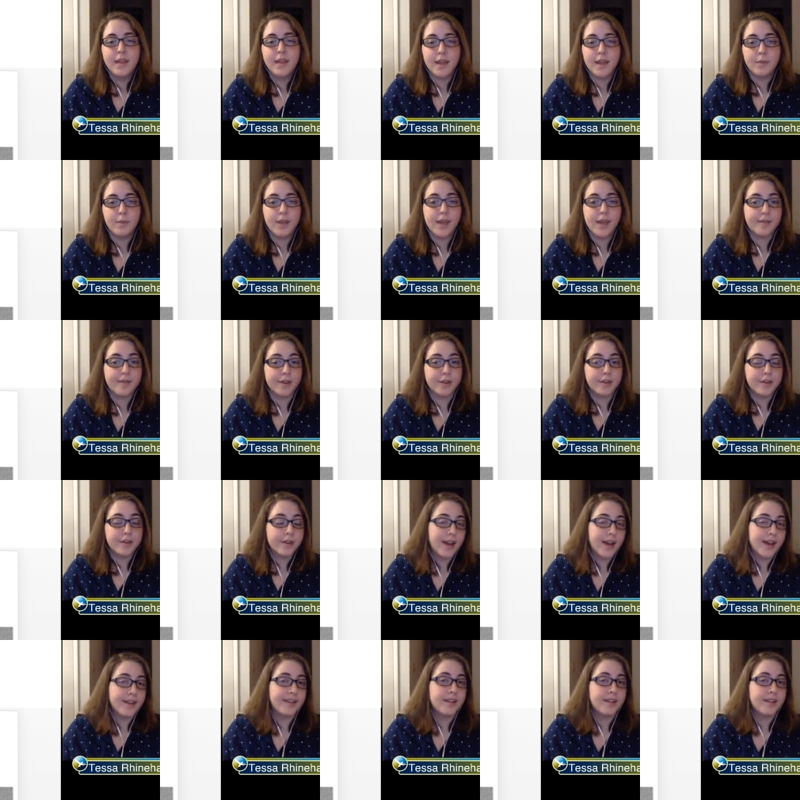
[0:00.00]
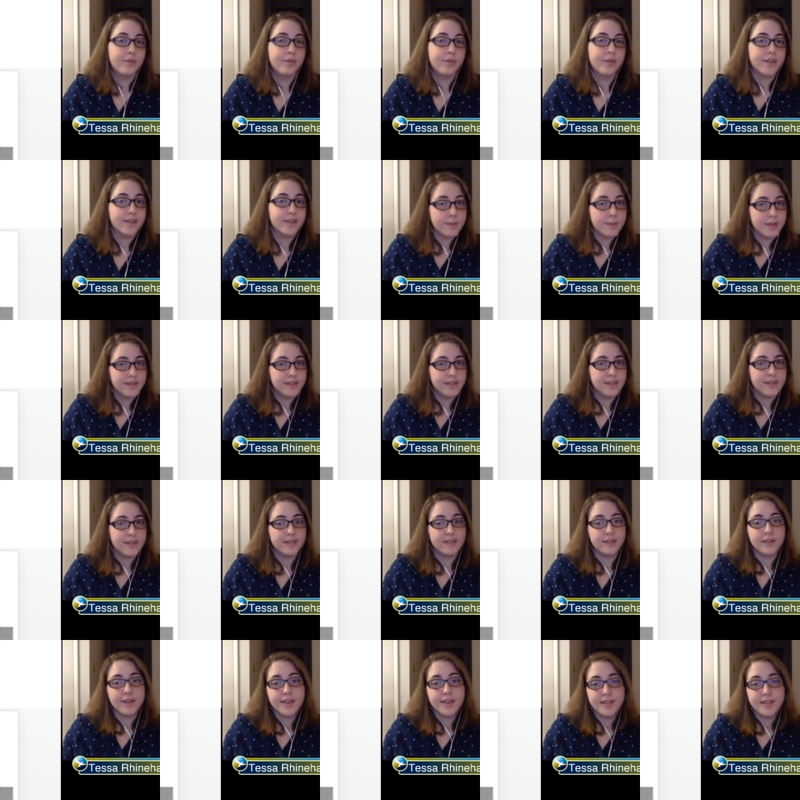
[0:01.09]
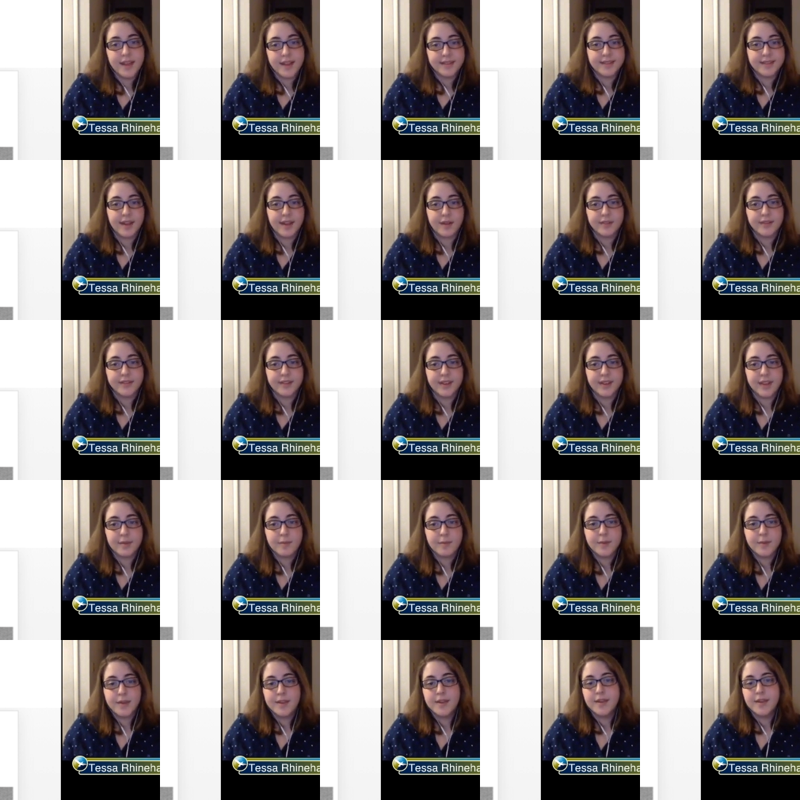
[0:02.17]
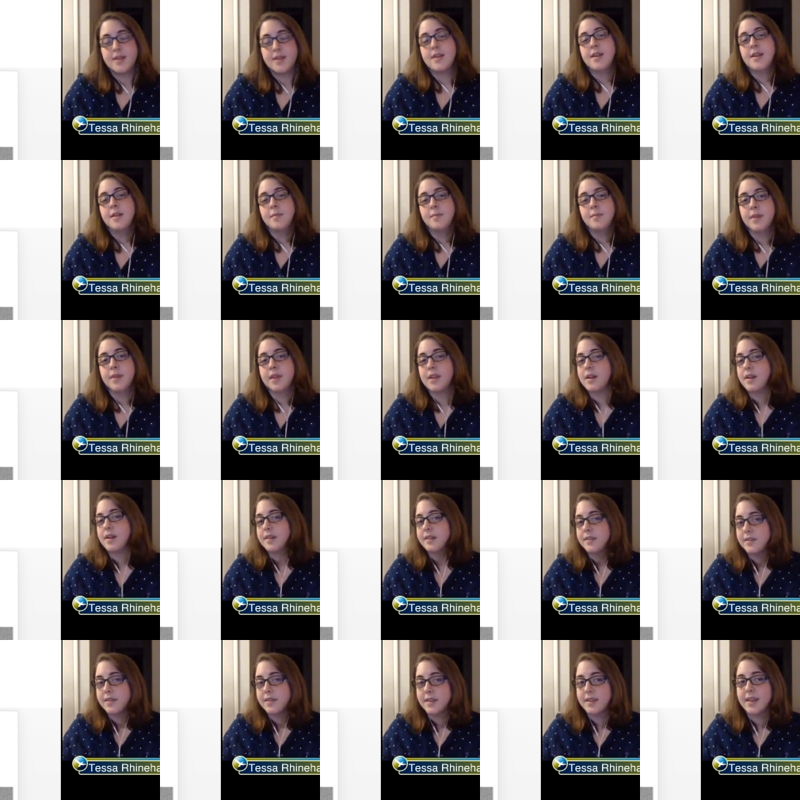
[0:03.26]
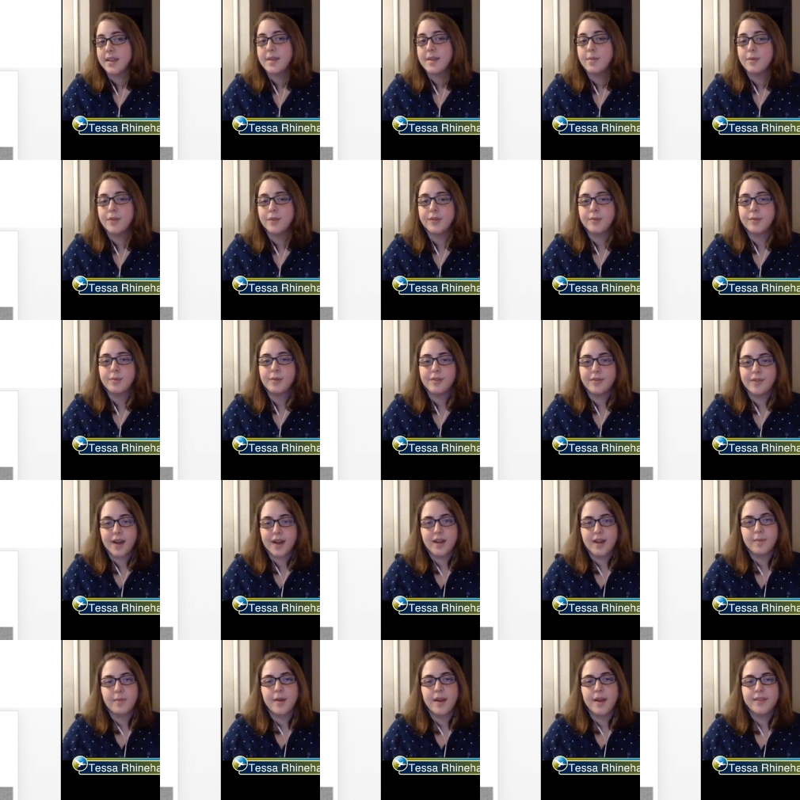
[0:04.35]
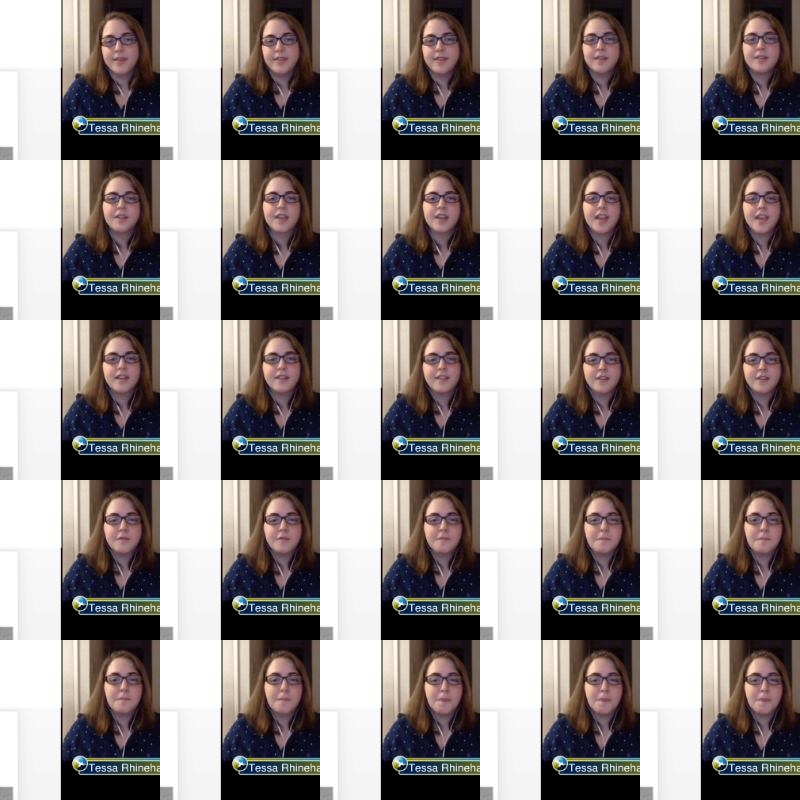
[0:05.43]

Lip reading: And we have a good idea of what species are in that soundscape because of the labels provided by Xenocanto.